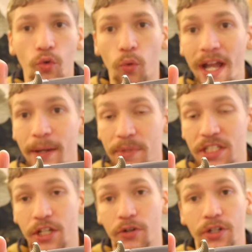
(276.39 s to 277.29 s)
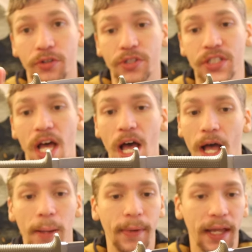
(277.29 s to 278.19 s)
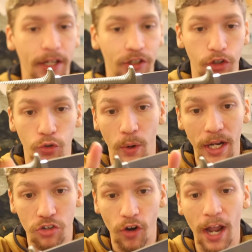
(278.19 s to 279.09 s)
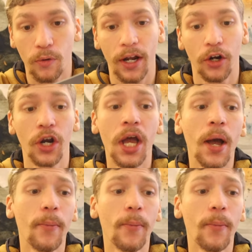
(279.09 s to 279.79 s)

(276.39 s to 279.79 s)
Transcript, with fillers: great materials and great track record,